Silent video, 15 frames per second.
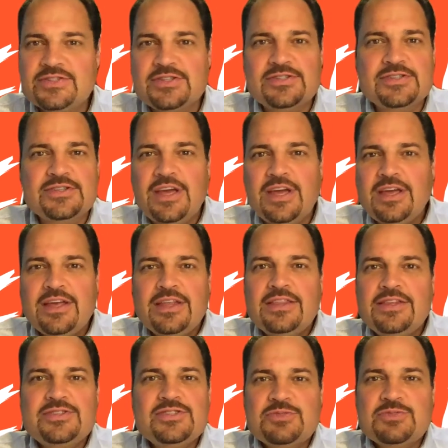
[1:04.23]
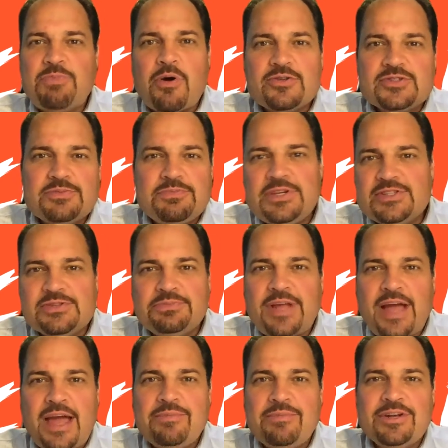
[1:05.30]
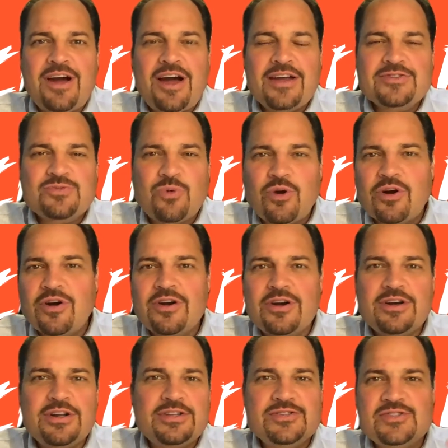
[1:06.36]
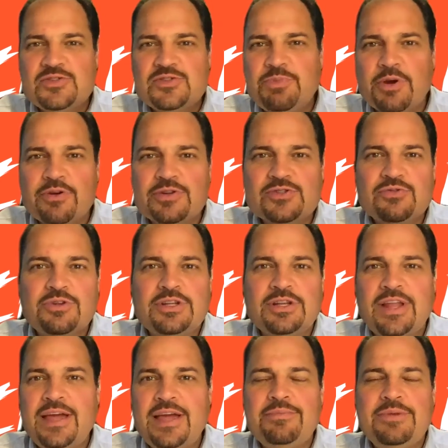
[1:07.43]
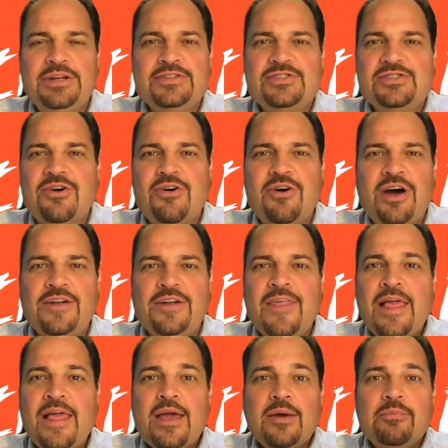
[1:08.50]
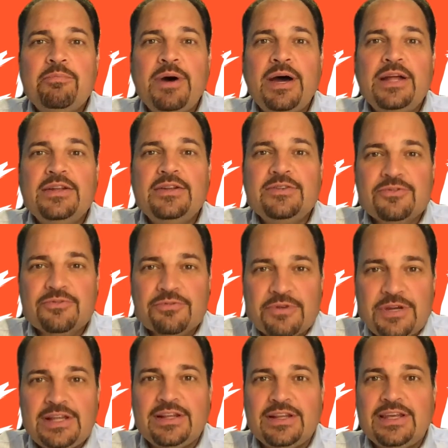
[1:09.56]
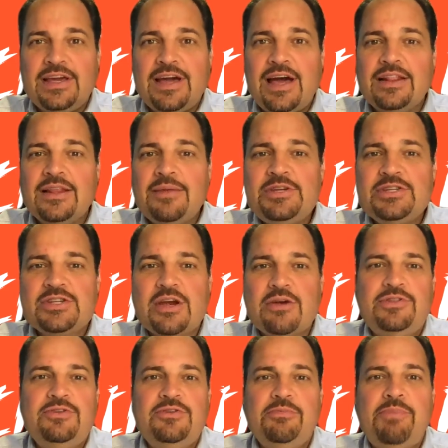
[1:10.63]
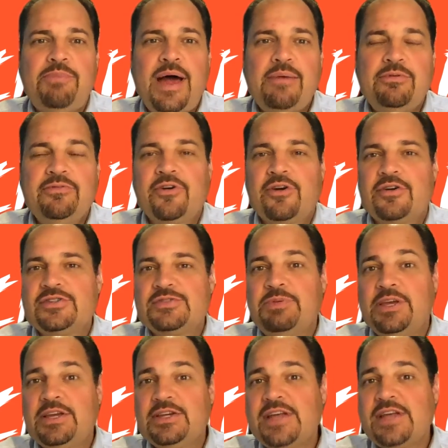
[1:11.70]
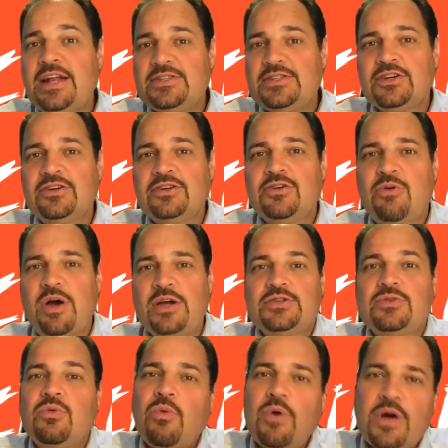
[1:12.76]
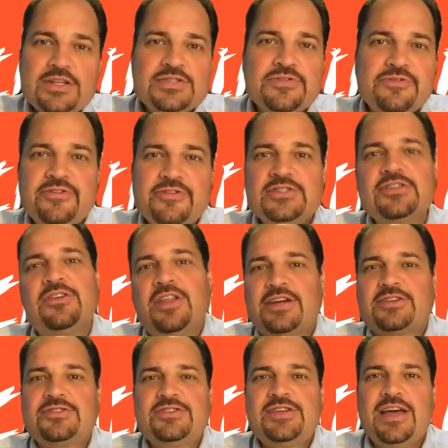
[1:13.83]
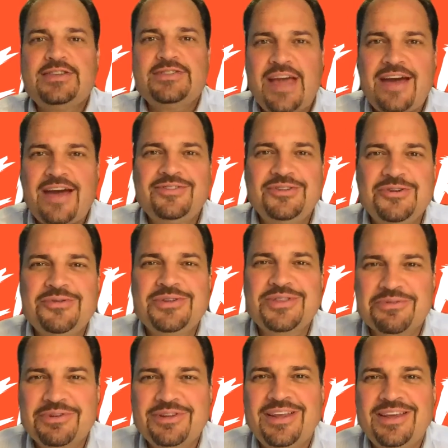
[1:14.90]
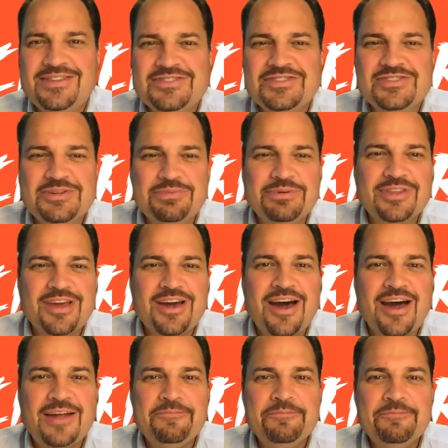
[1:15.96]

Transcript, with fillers: is this is supposed to be some time in God's Word and spiritual enlightenment and so on. But really, uh, let me share with you a Bible verse because that is a good question. What does physical exercise have to do with a relationship with God?